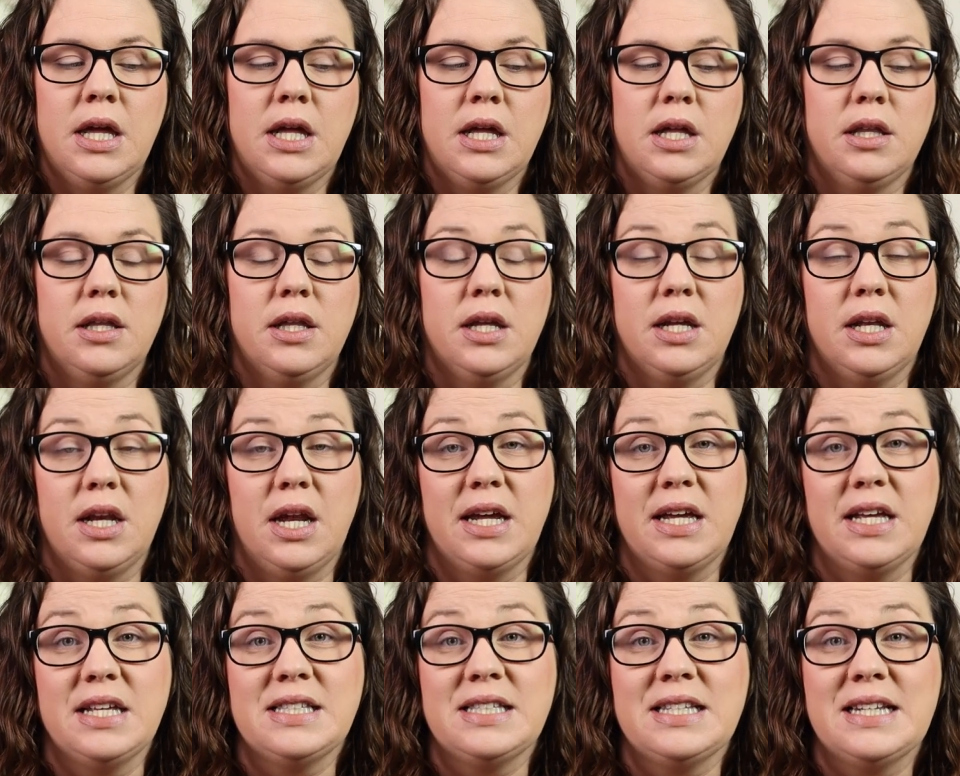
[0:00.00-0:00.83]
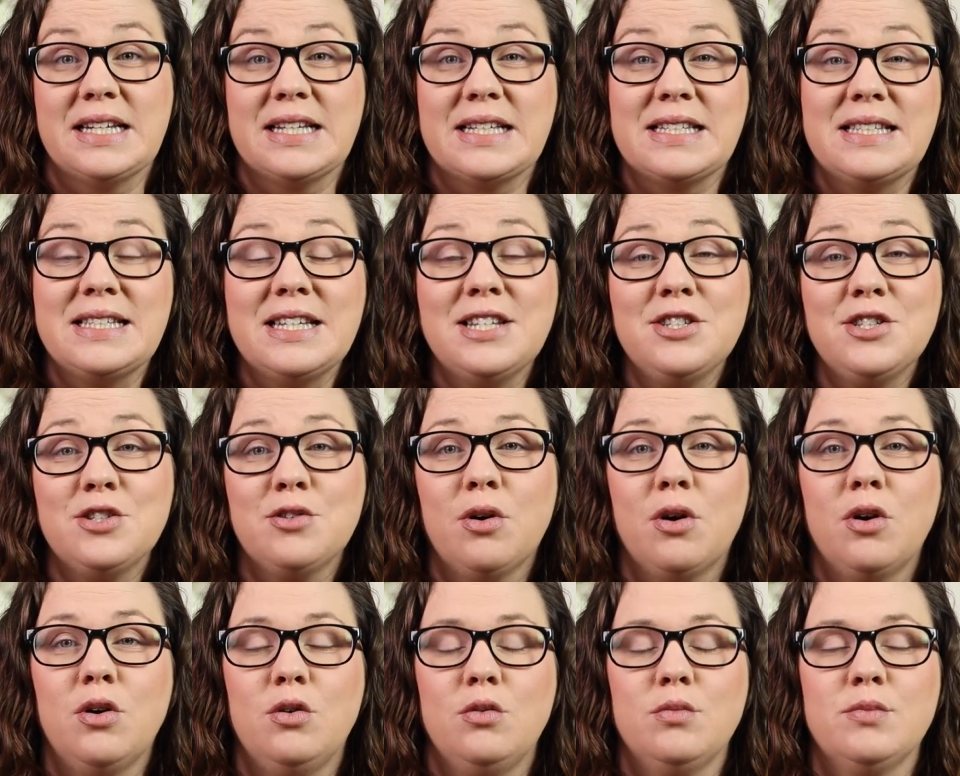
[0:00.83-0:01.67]
and then I guess it extends
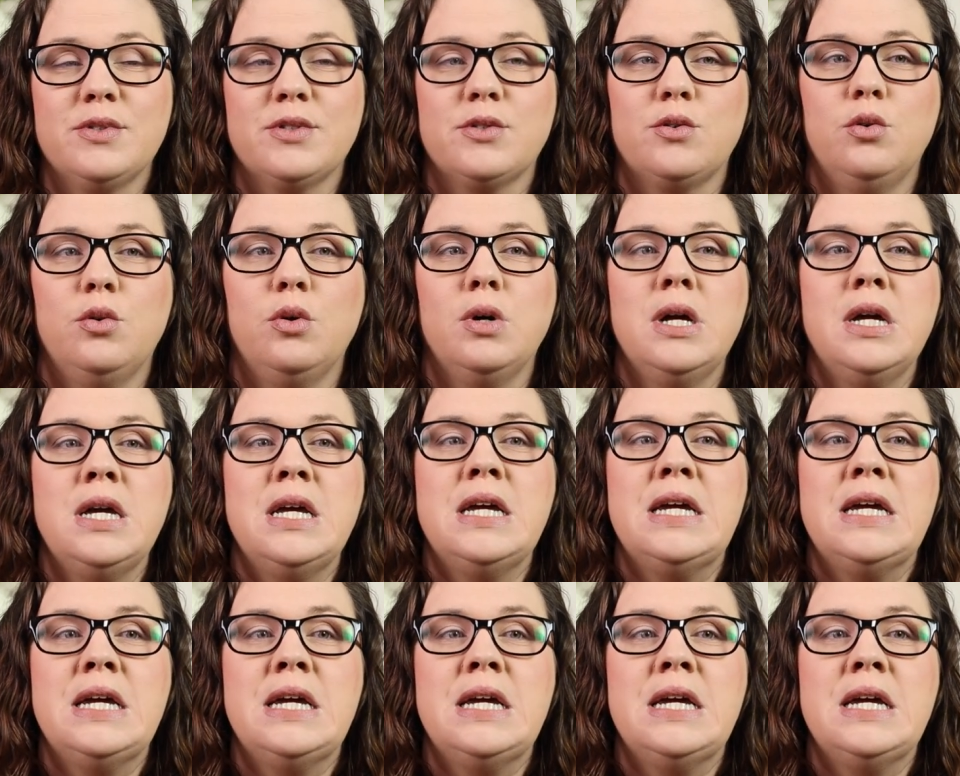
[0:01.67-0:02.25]
to our homeschool,